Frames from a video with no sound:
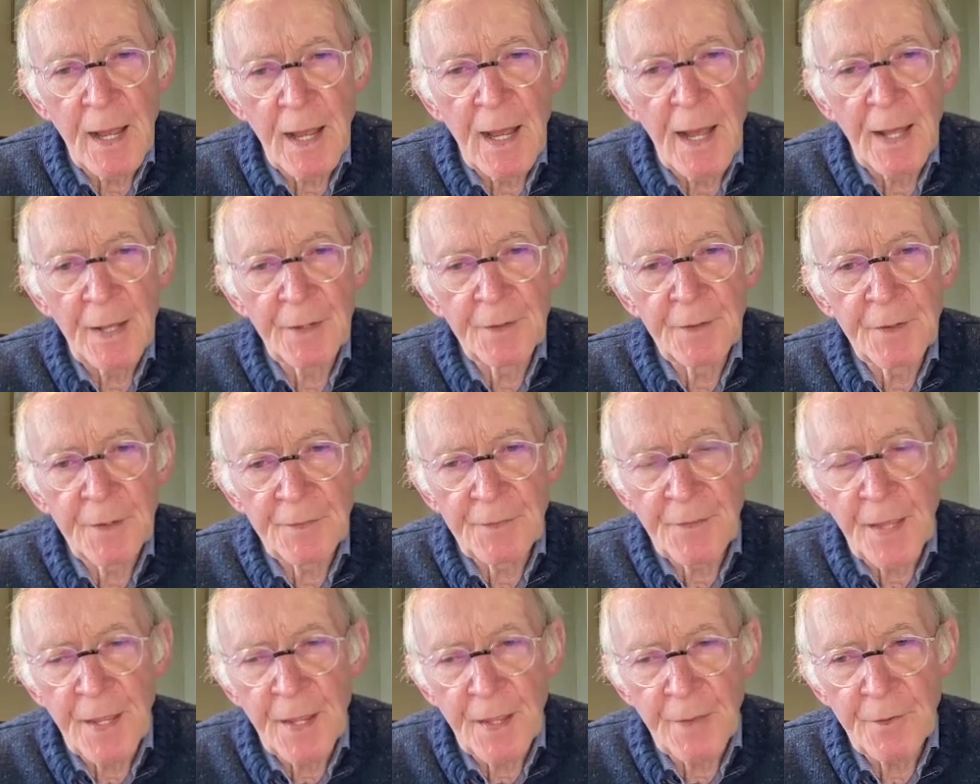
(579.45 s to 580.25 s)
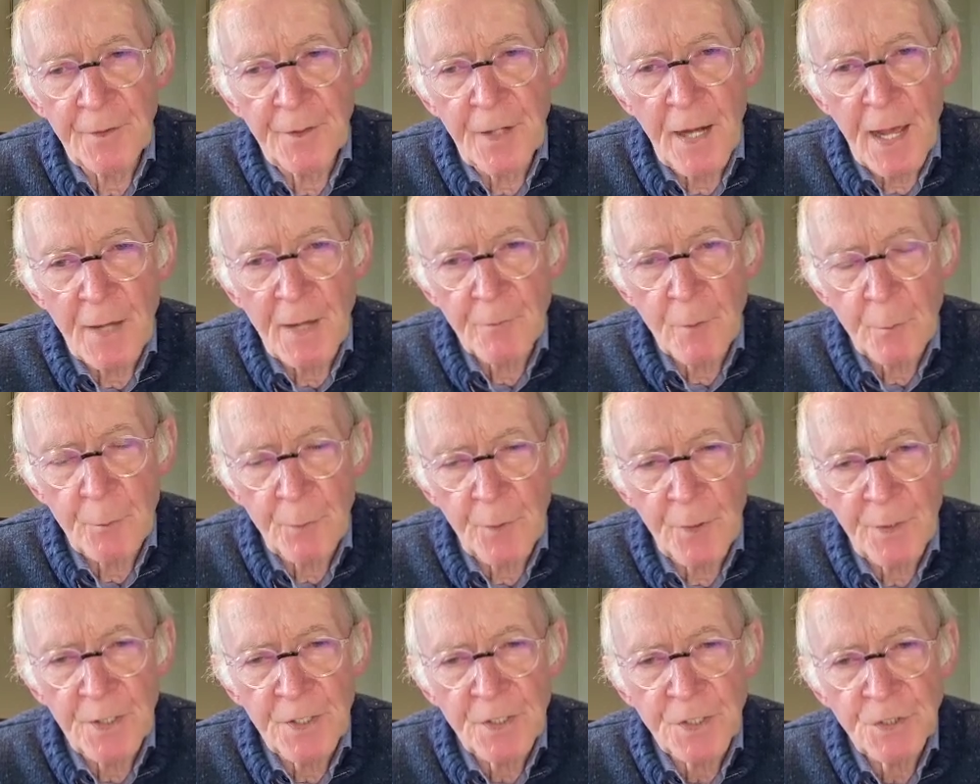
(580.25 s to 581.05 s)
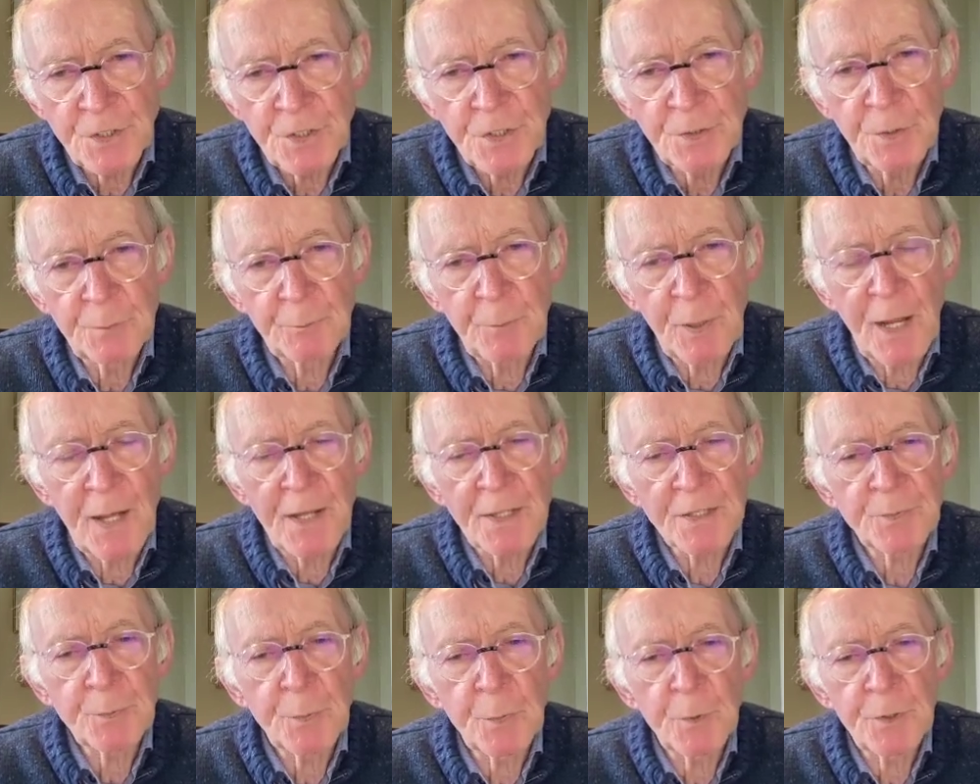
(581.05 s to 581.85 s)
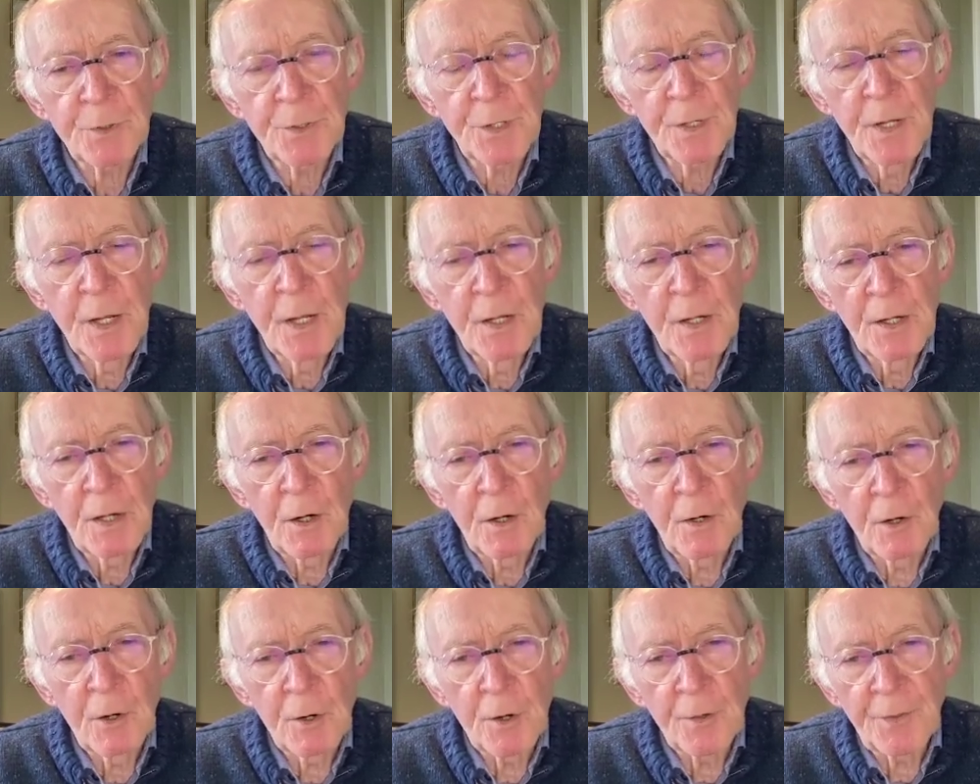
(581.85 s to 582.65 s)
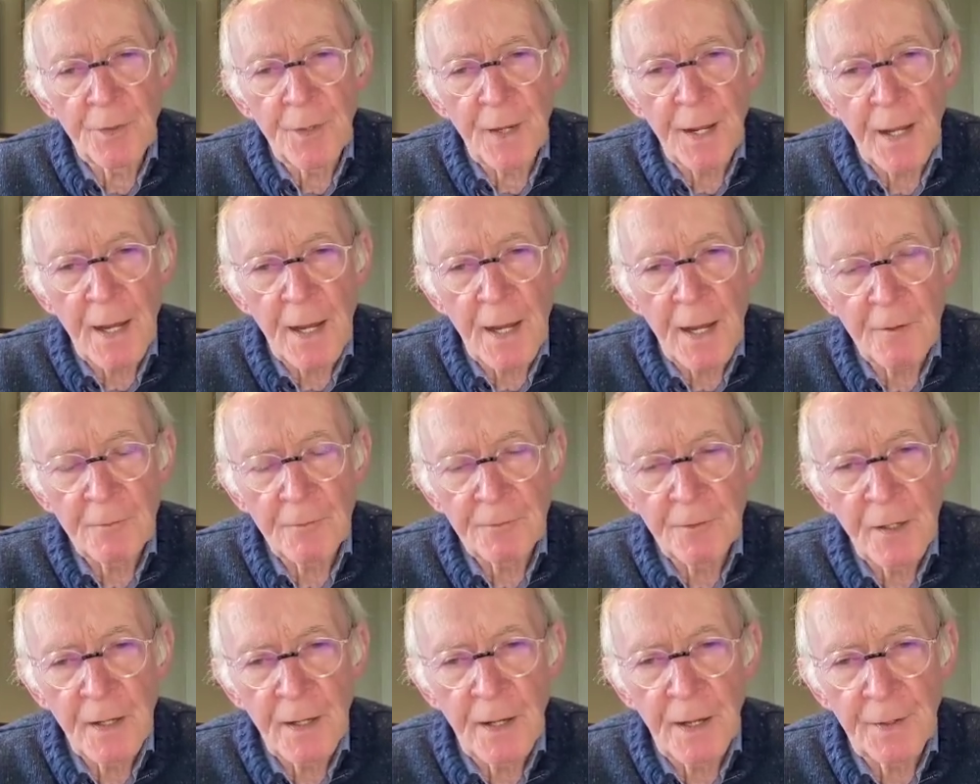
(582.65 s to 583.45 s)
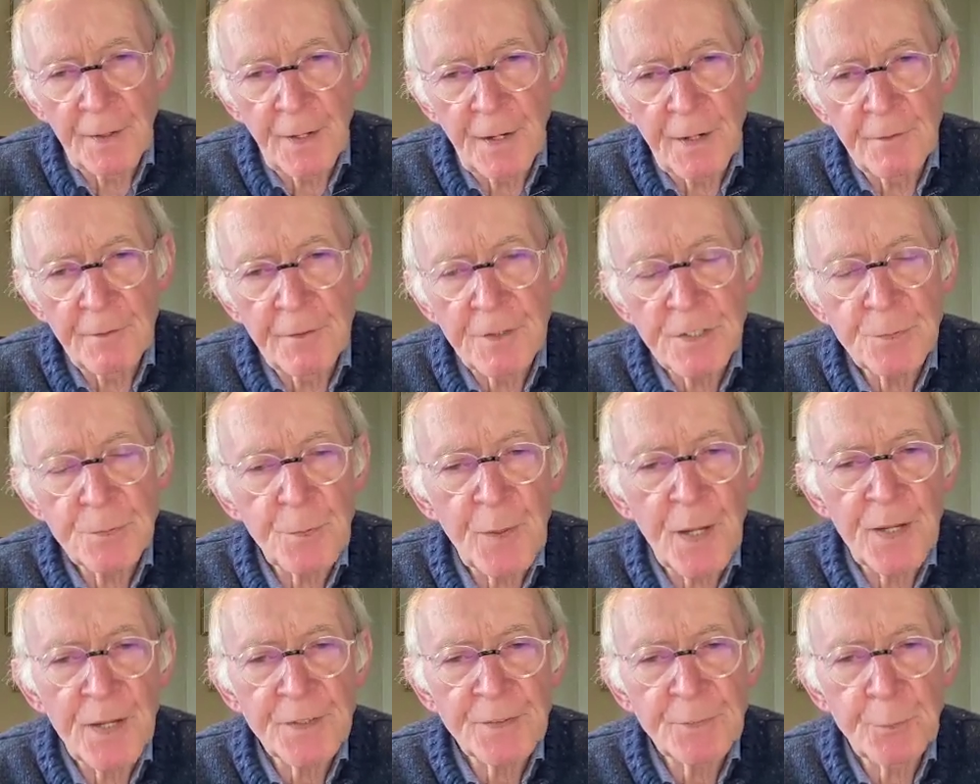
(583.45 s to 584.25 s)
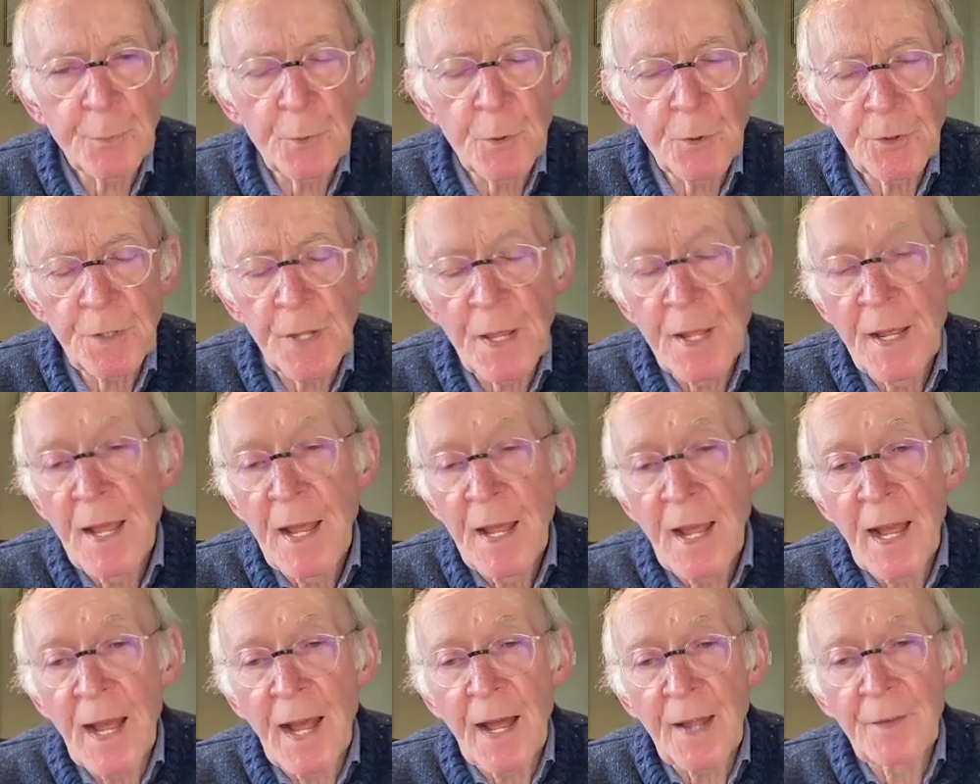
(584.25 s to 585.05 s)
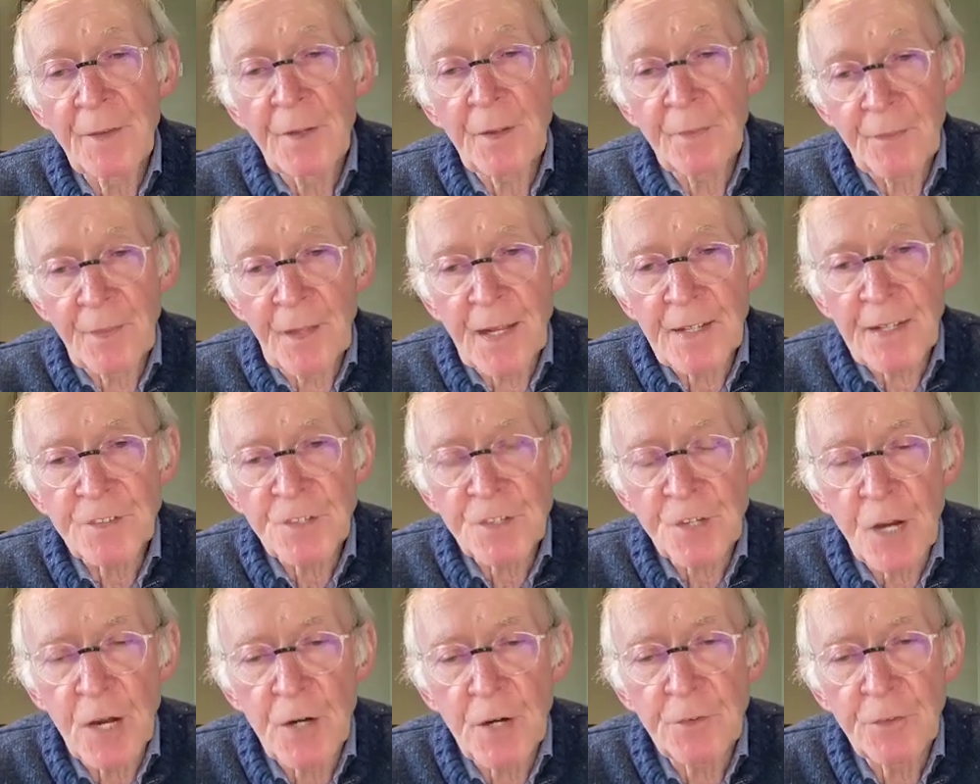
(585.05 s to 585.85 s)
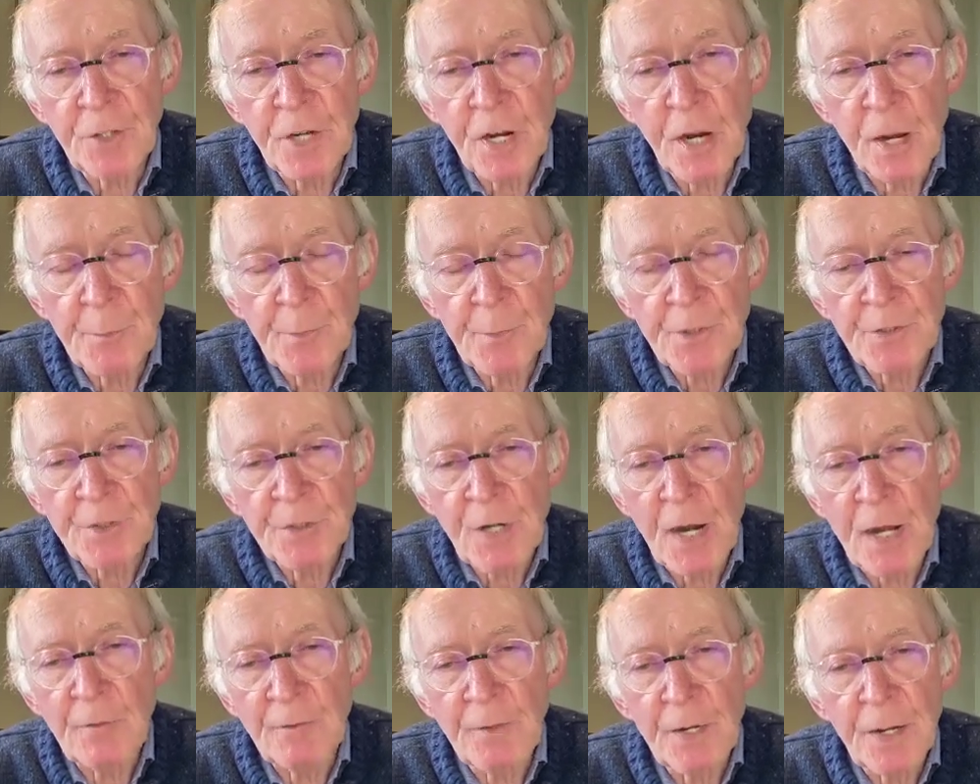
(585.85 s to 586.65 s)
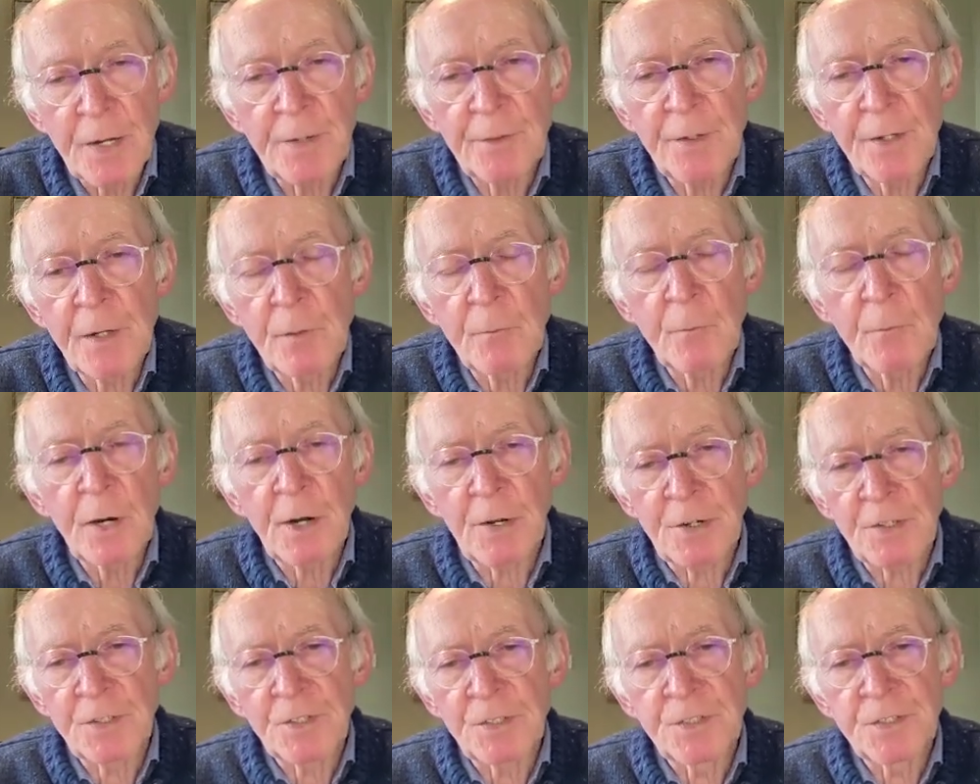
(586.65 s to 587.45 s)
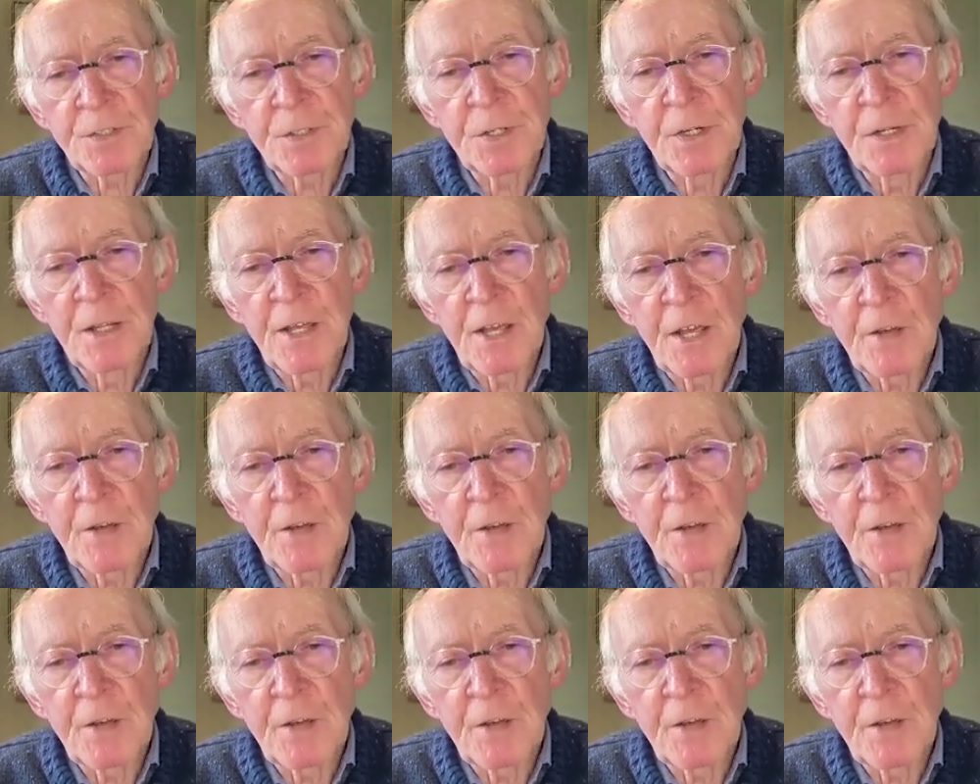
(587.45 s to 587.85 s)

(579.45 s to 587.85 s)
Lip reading: And they either have a British passport or they have an Irish passport, and that's how the common travel area works.